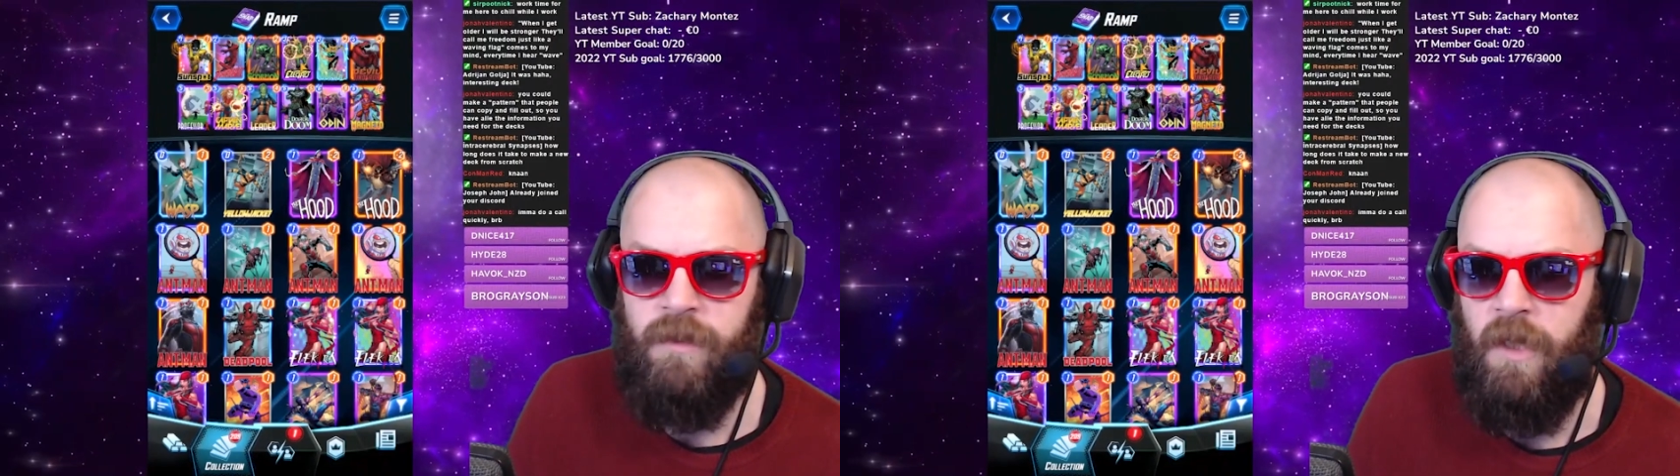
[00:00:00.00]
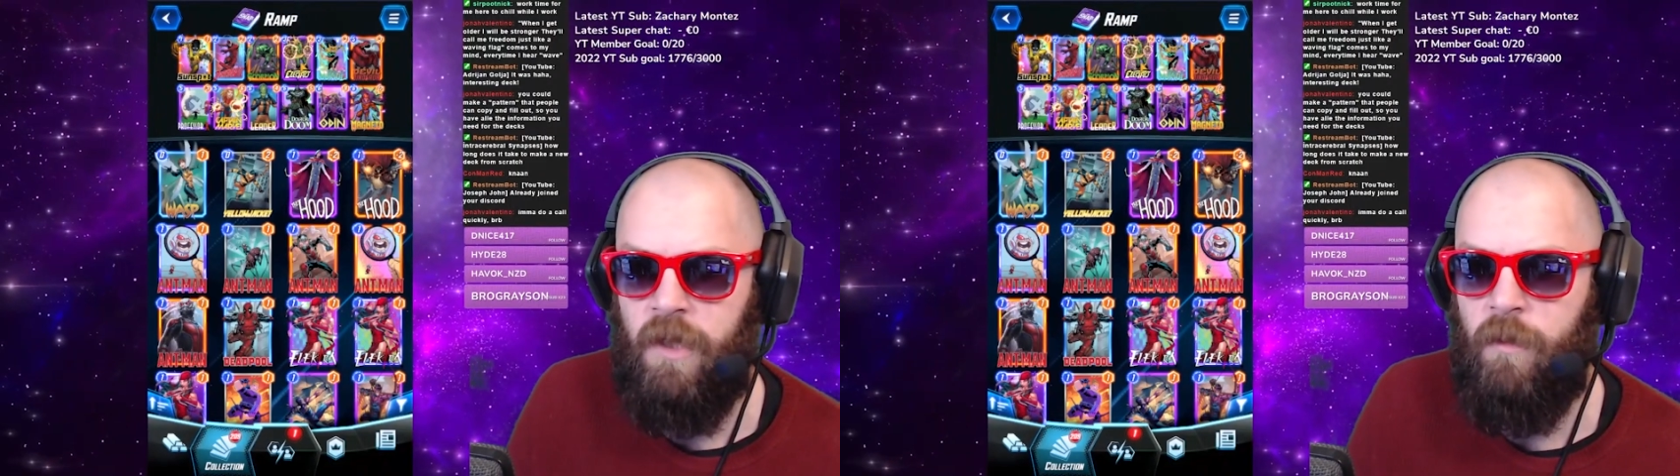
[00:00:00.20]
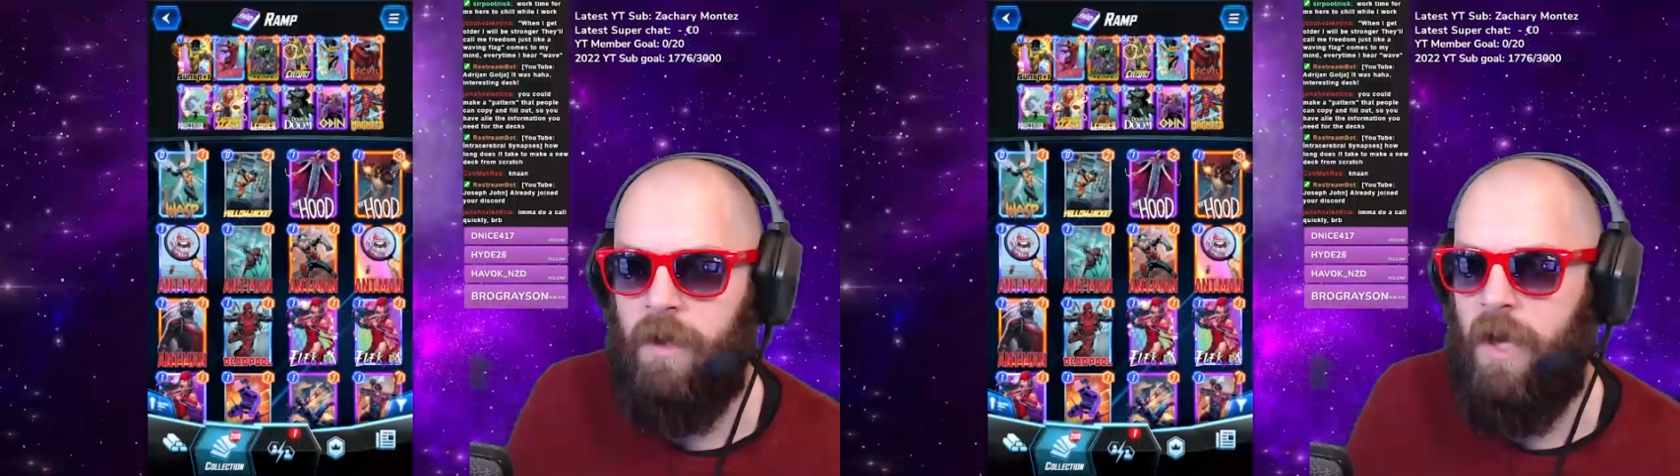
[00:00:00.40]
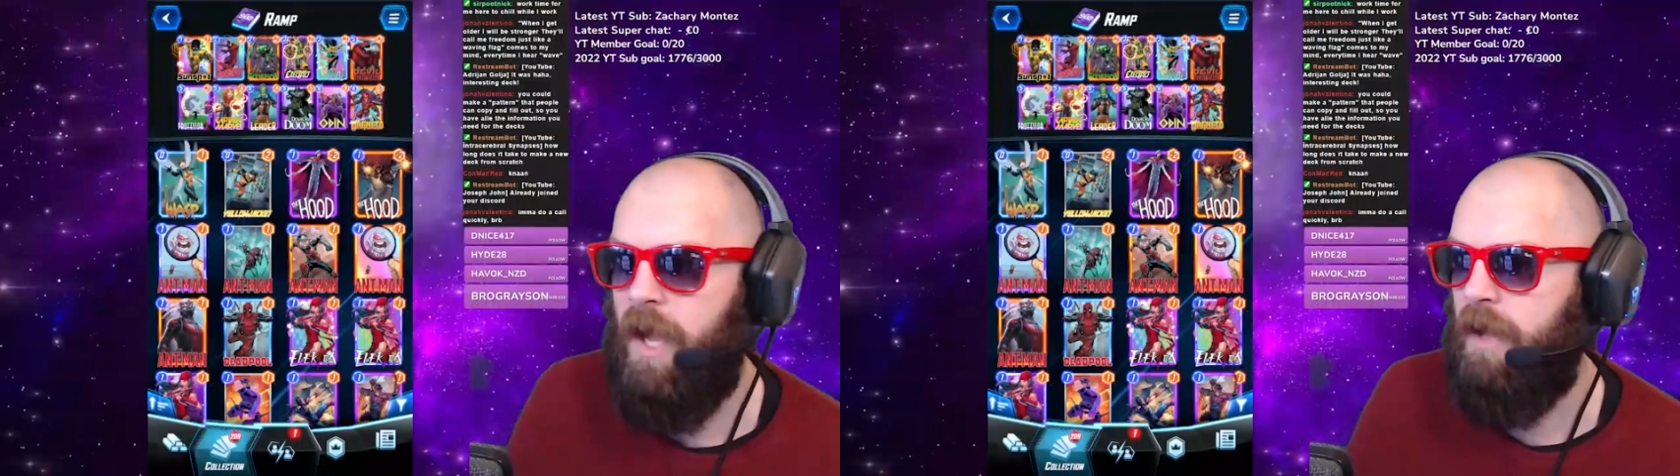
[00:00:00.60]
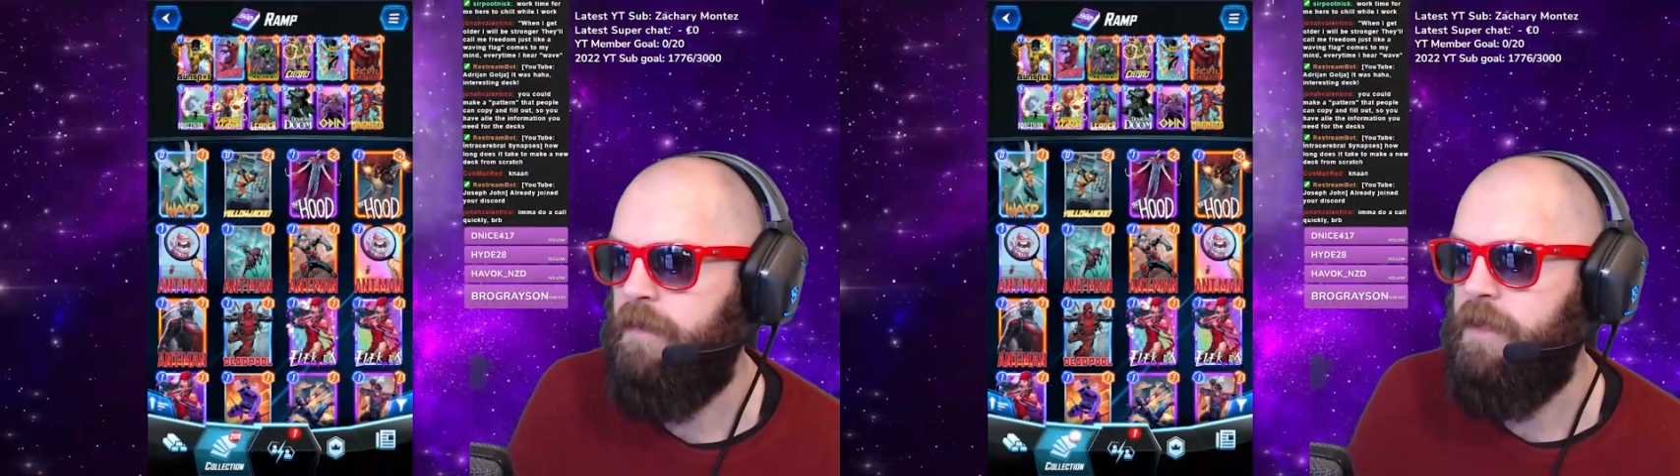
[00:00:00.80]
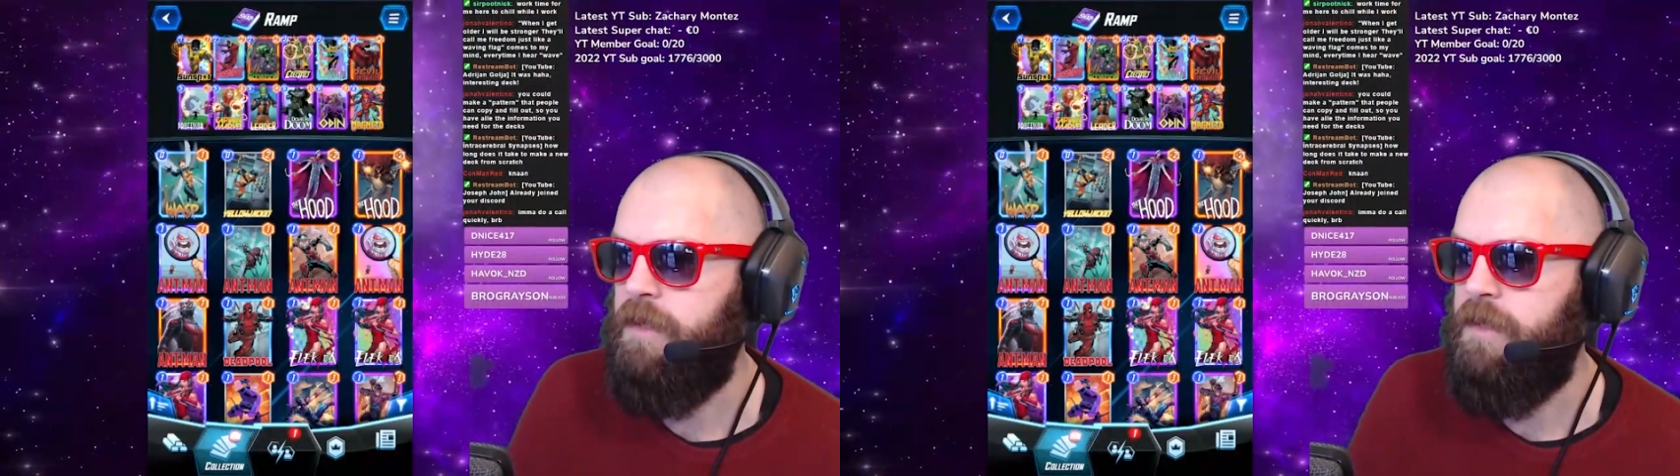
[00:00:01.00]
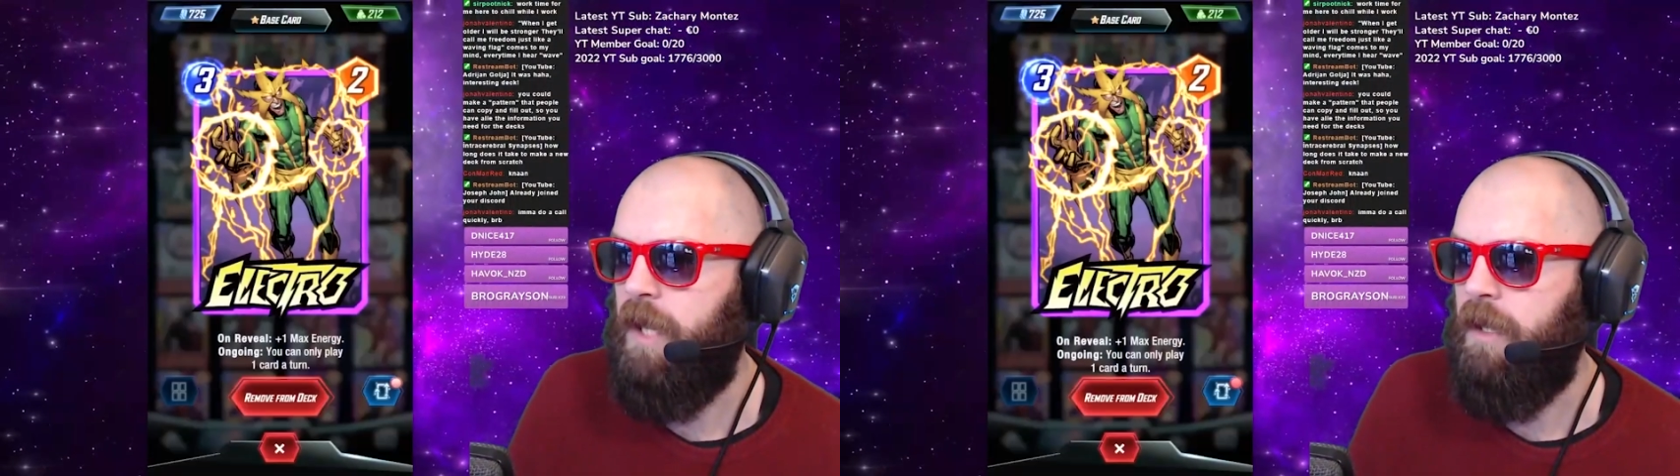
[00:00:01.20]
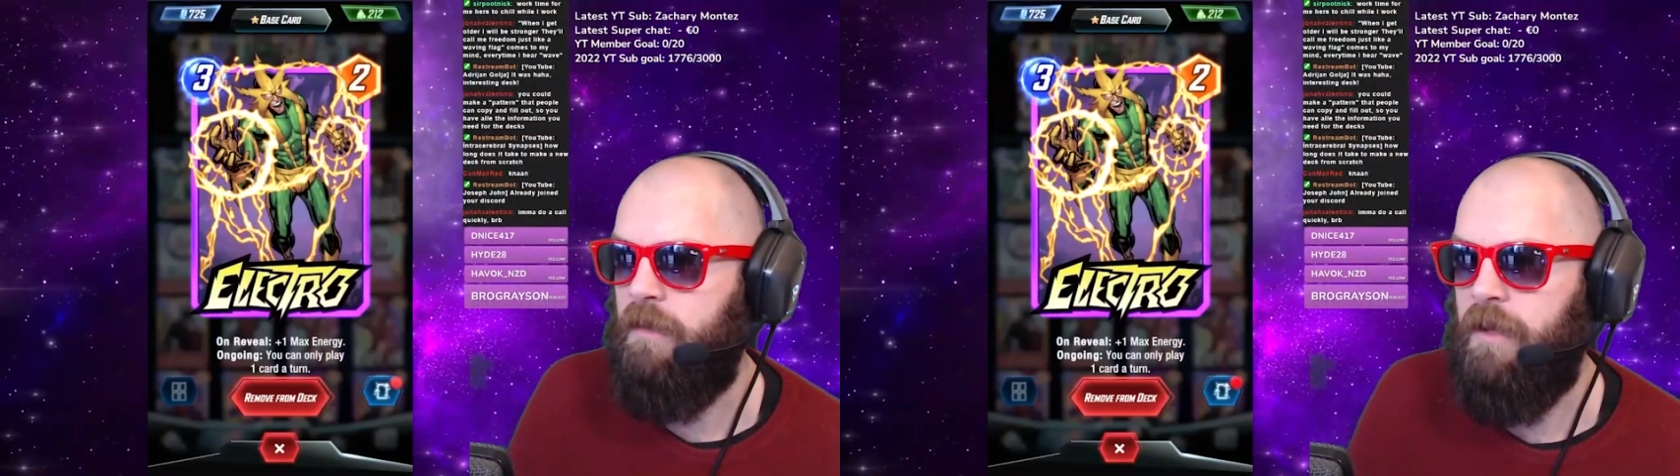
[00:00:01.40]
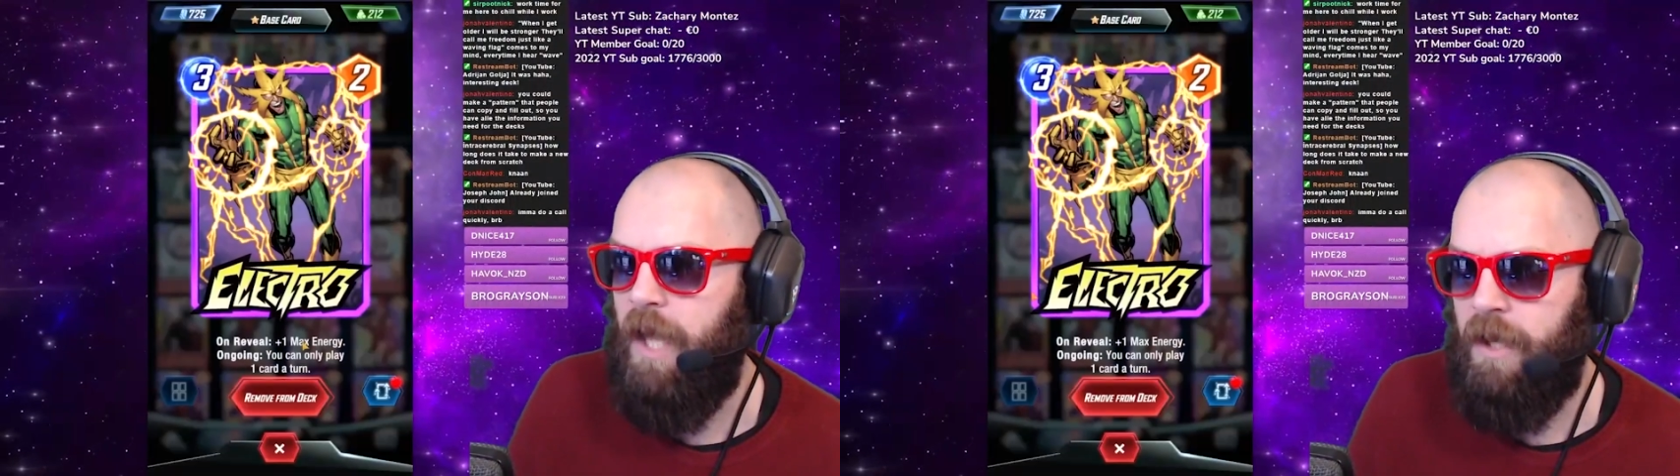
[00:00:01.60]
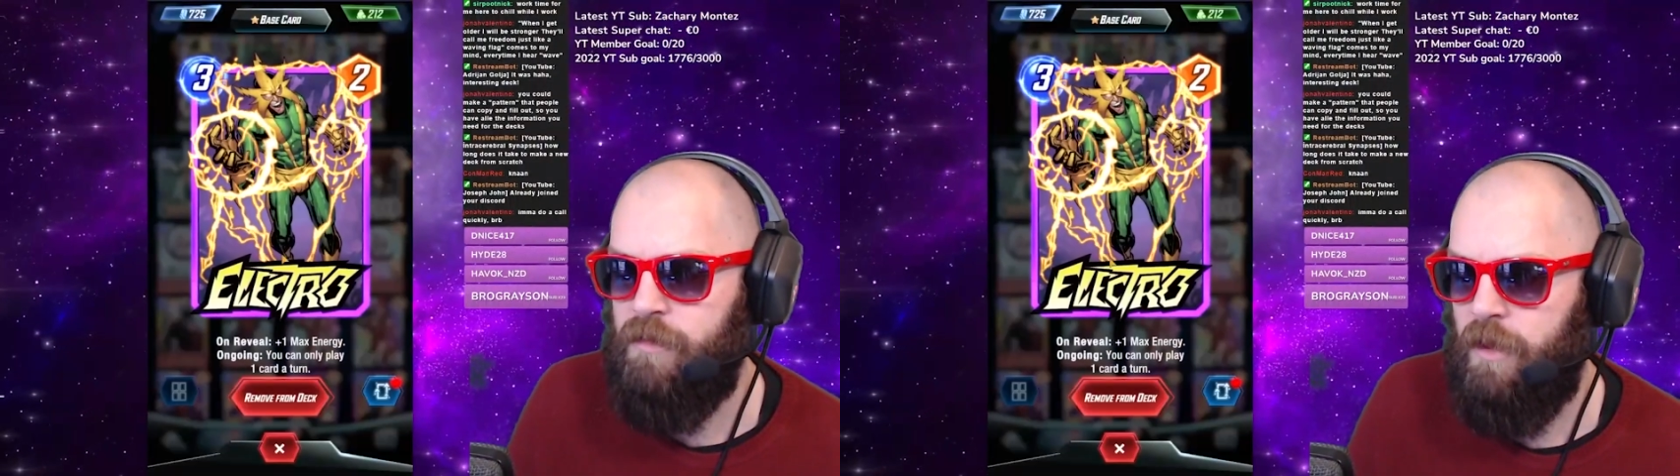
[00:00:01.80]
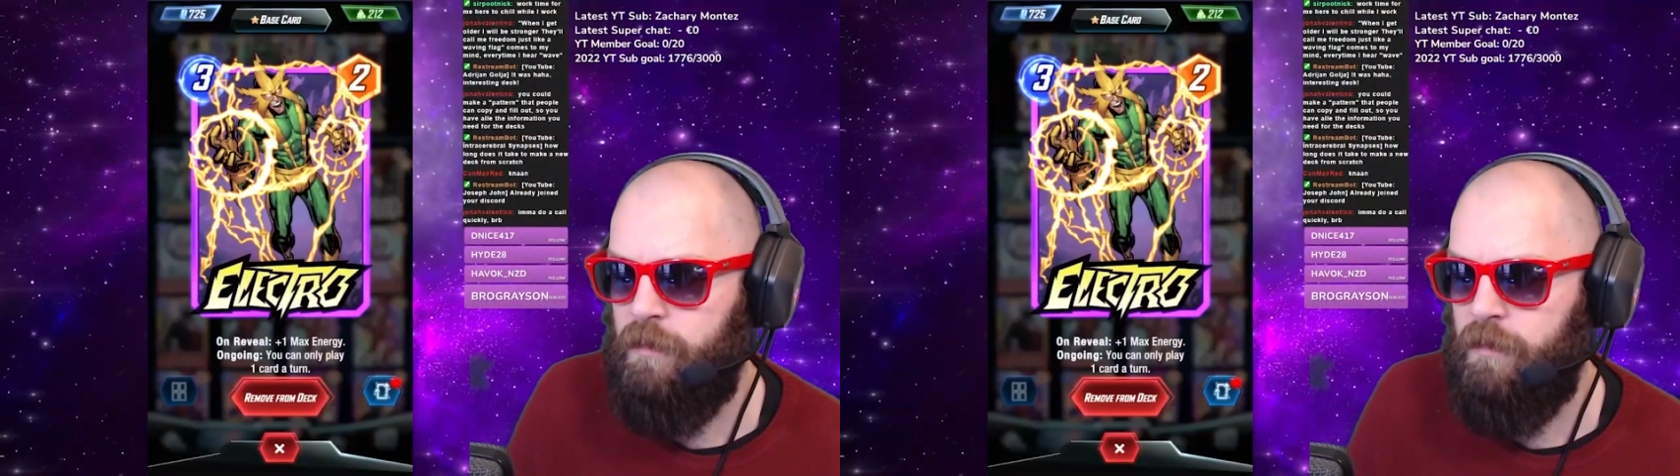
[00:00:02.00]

that you want to have in this deck are Electro,